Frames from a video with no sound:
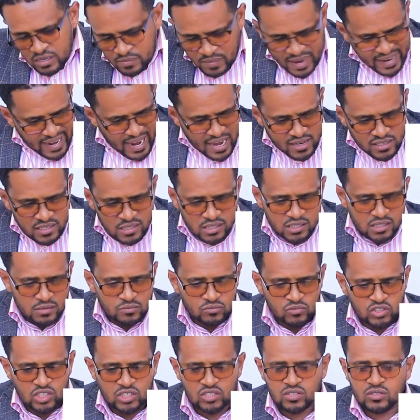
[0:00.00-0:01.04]
a
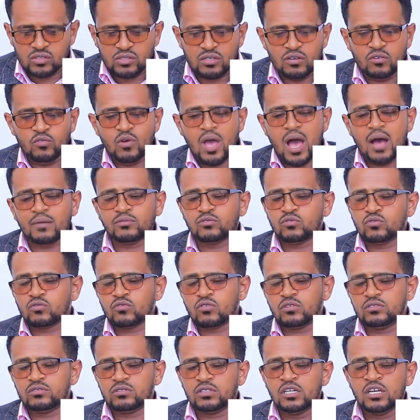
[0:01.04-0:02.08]
mechanism, just we have
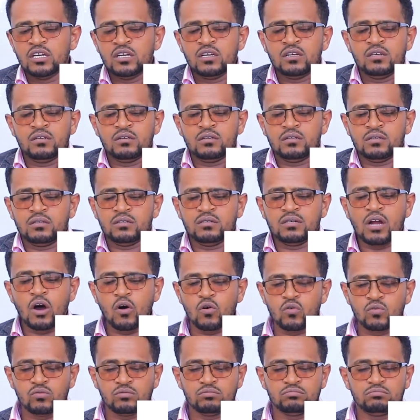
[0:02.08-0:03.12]
to
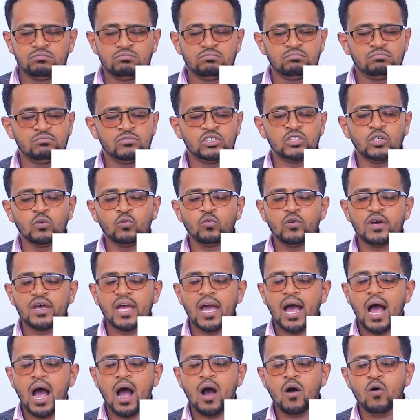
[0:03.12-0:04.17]
now the way
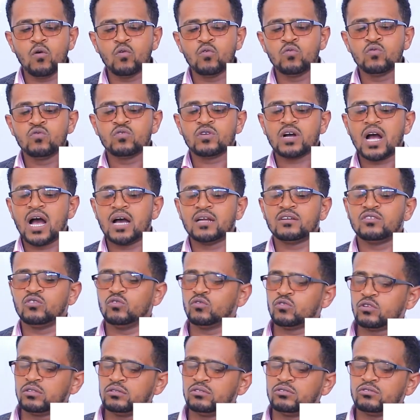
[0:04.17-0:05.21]
how can
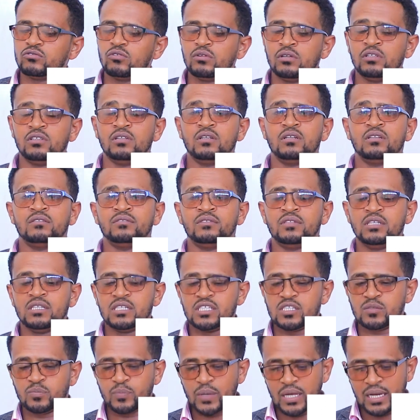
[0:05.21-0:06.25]
you control
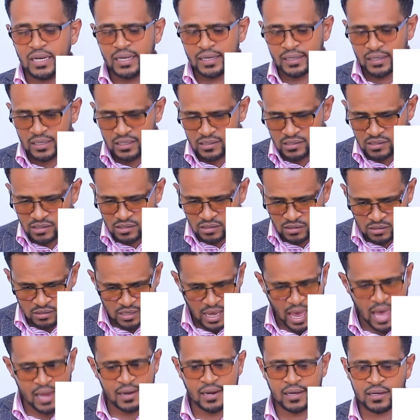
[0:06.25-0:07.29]
these feelings,
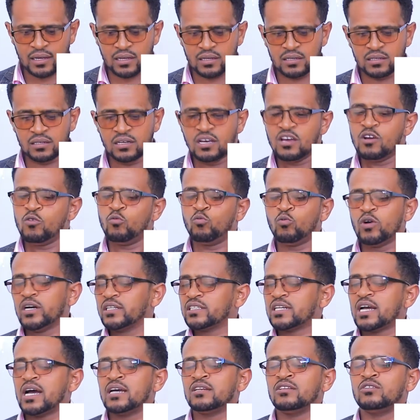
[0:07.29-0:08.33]
and again,
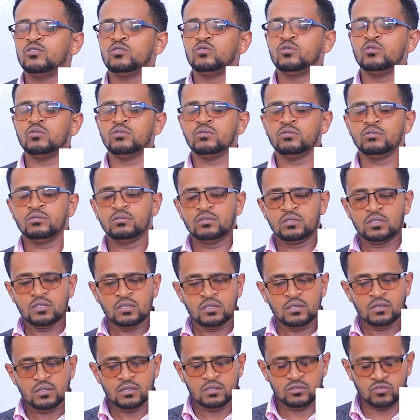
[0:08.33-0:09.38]
what can you do
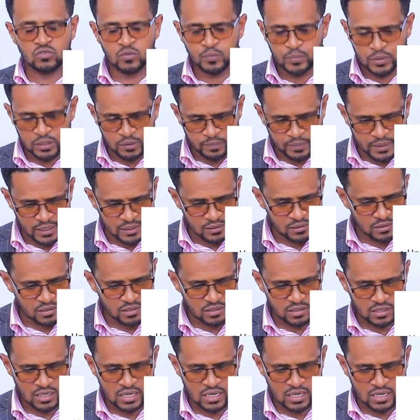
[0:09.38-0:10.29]
to prevent